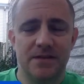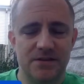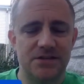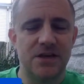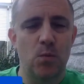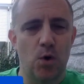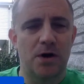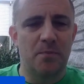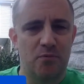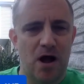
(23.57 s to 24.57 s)
this is a
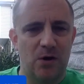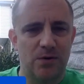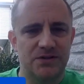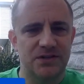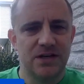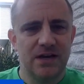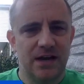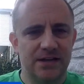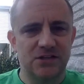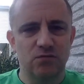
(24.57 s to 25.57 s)
work in progress,
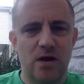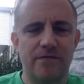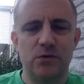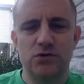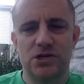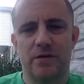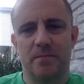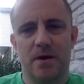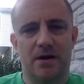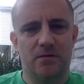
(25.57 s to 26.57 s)
and it's the revenue
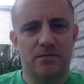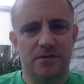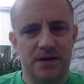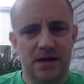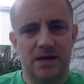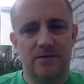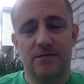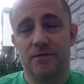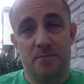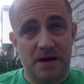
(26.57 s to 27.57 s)
sharing model for the Yankees,
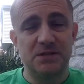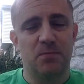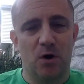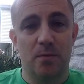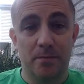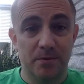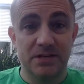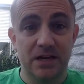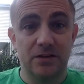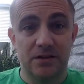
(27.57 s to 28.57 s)
for baseball, but
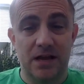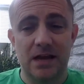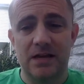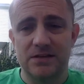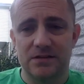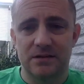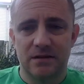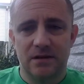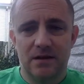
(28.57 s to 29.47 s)
particularly the Yankees. And